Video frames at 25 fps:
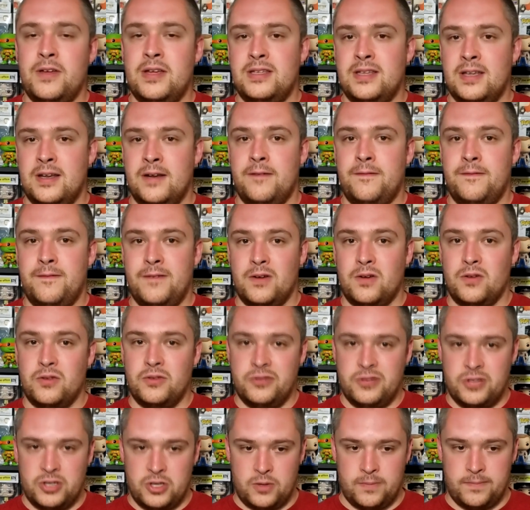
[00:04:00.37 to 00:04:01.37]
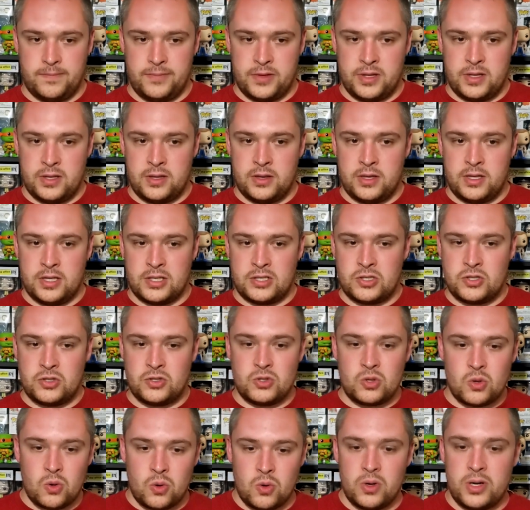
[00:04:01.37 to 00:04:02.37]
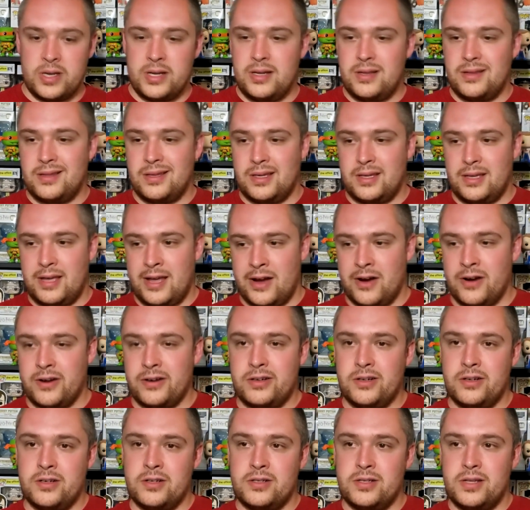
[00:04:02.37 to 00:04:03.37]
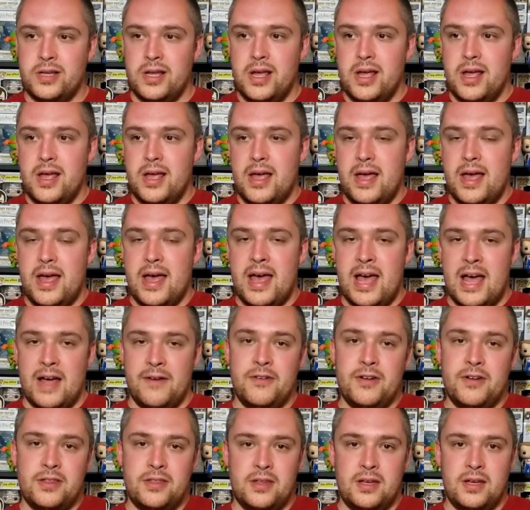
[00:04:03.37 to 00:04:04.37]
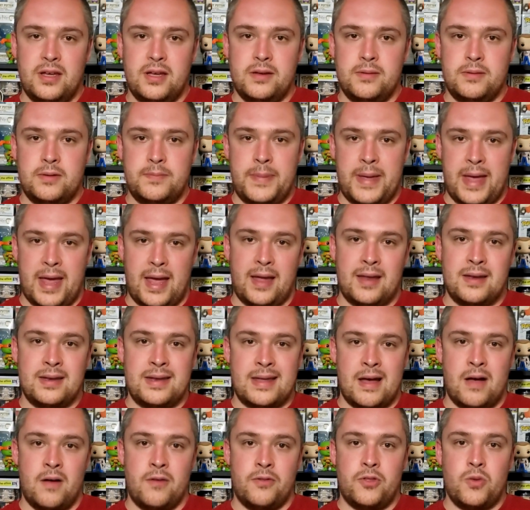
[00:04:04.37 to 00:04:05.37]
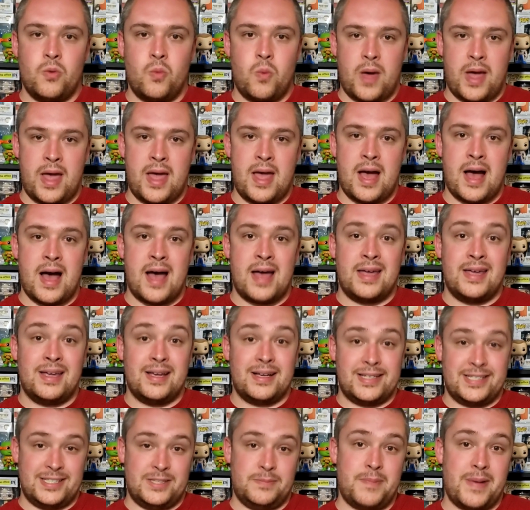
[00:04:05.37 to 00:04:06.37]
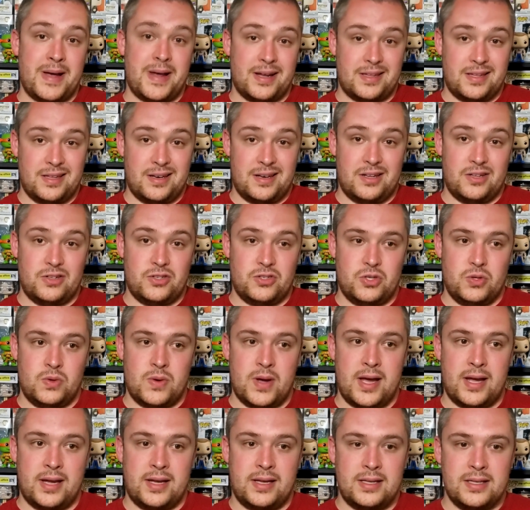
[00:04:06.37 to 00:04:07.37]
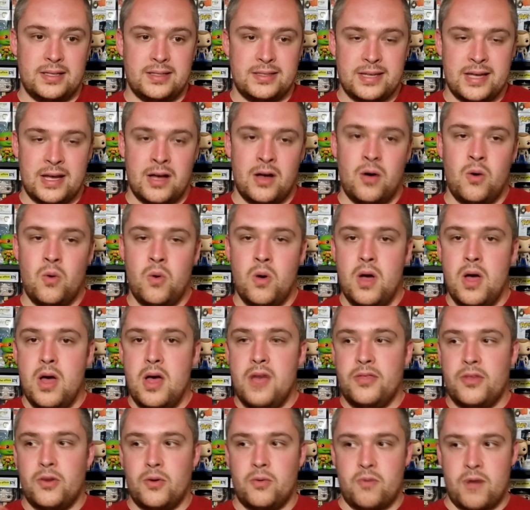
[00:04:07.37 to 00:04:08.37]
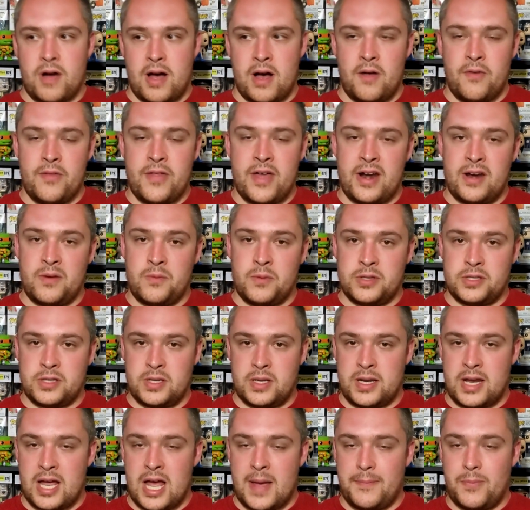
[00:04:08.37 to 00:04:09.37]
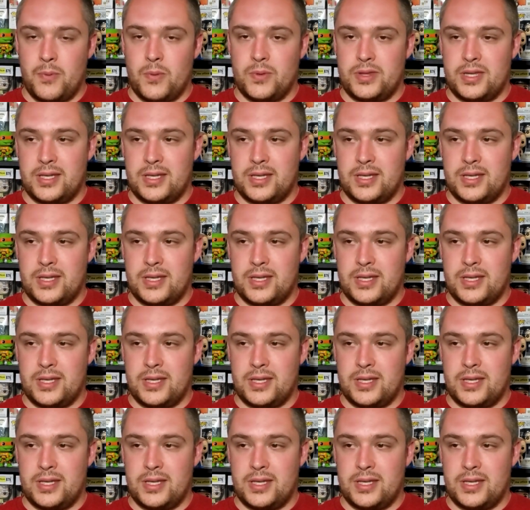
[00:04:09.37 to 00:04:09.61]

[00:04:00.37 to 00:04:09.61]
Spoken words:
didn't feel new. The story, the characters, everything panned out the way I expected it to. I could tell the route that it was going to happen with the